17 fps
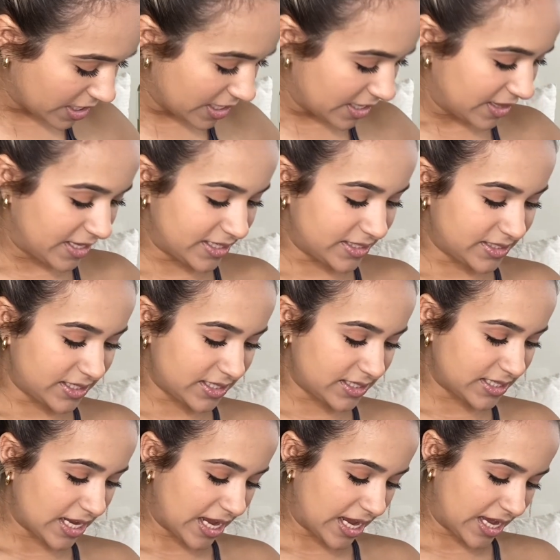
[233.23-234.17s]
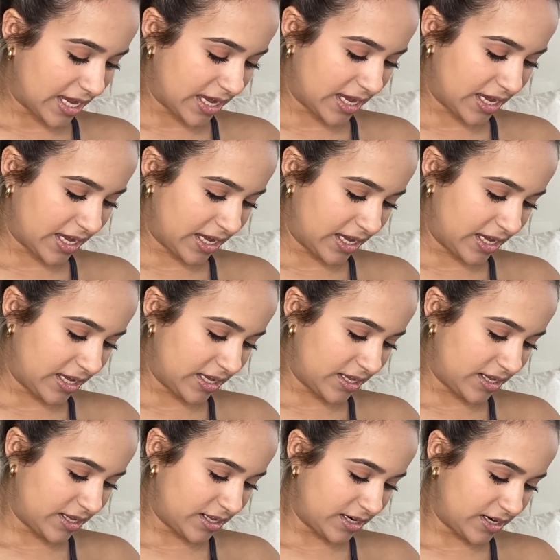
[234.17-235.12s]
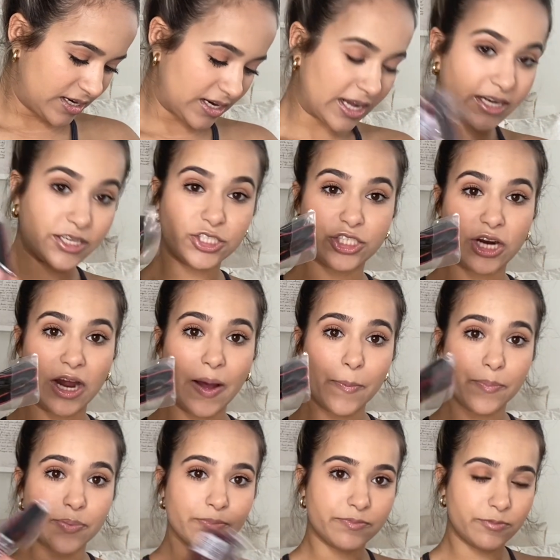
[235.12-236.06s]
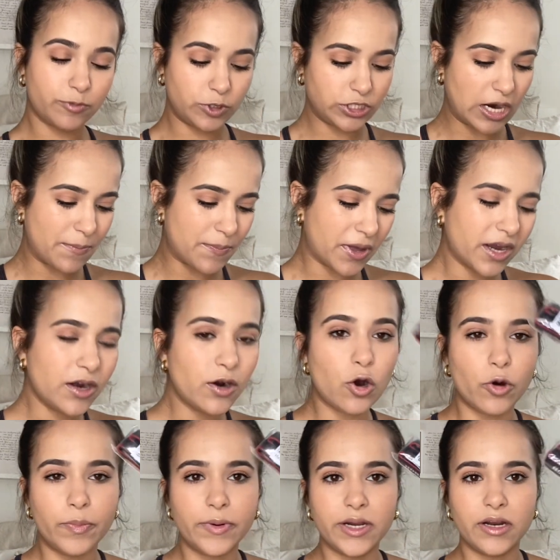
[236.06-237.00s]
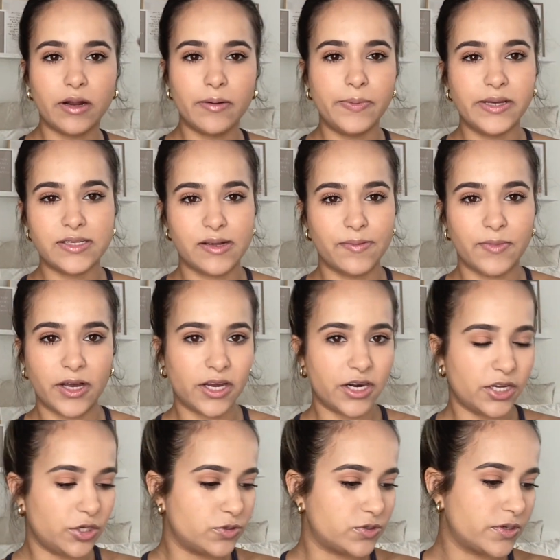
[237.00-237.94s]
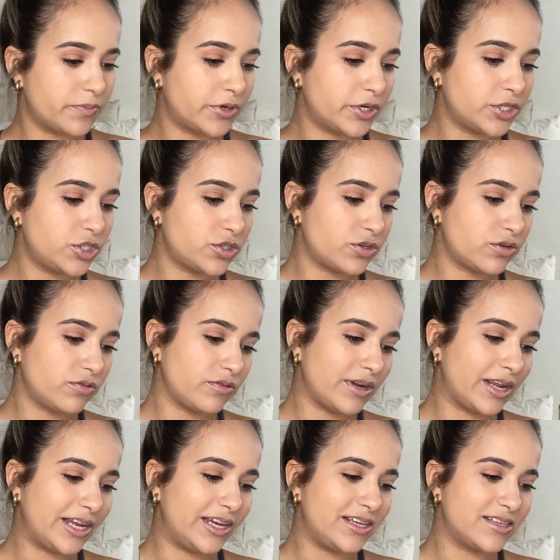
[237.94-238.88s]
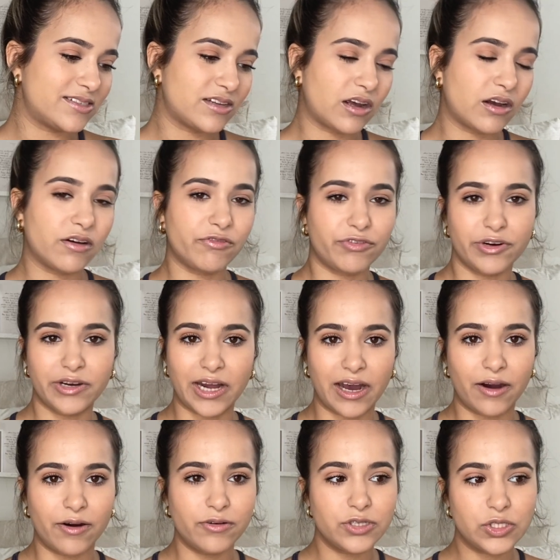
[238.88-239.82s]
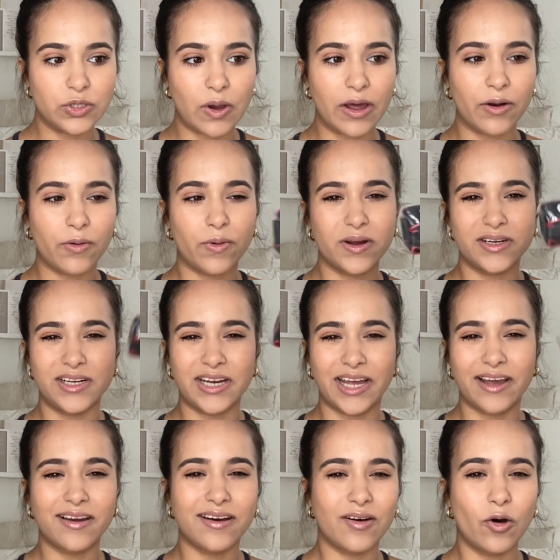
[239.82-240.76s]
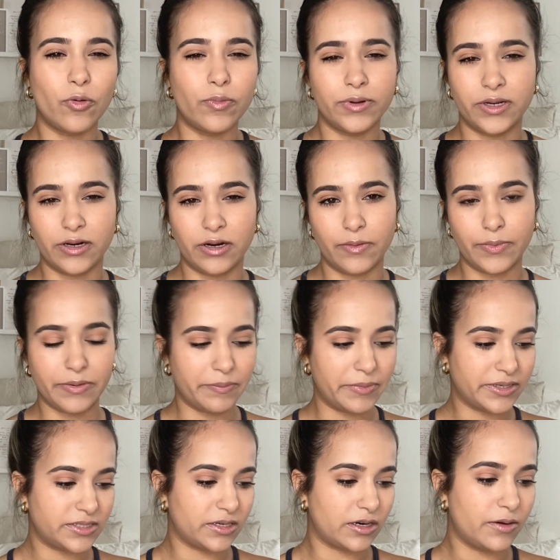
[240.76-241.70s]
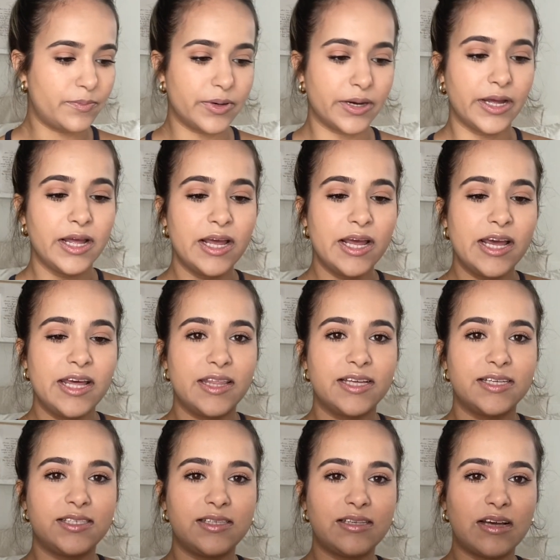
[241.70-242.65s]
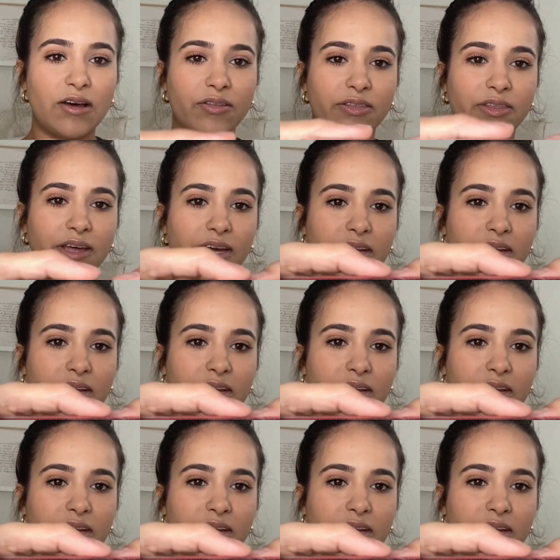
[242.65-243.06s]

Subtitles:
this is a neck strap, which I'm not gonna open it up because I'm not gonna use it much, at least not for now, so I don't want to like open it up and mess it up. But this is how thick